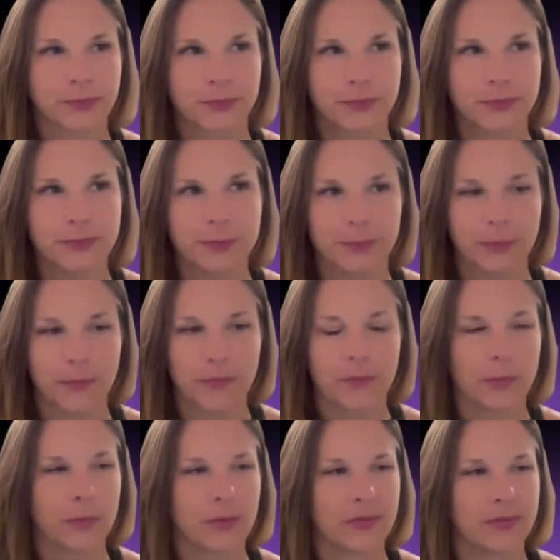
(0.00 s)
I think it's
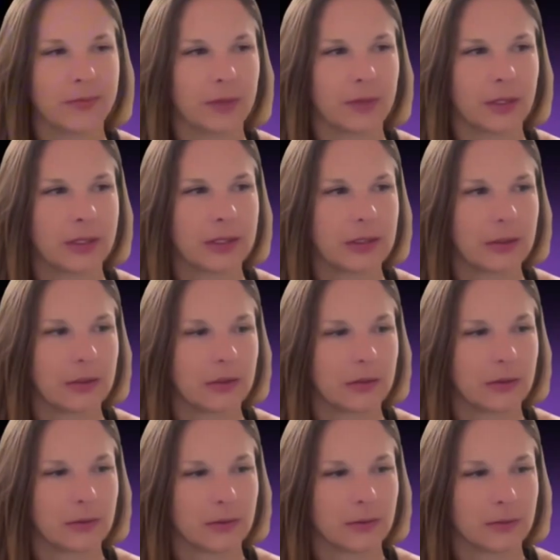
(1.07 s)
been
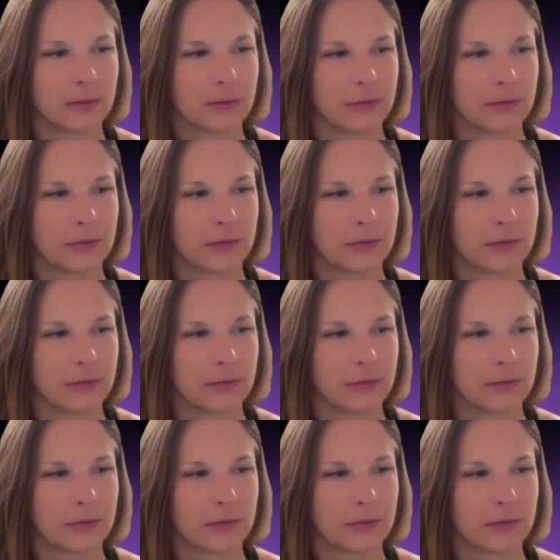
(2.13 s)
the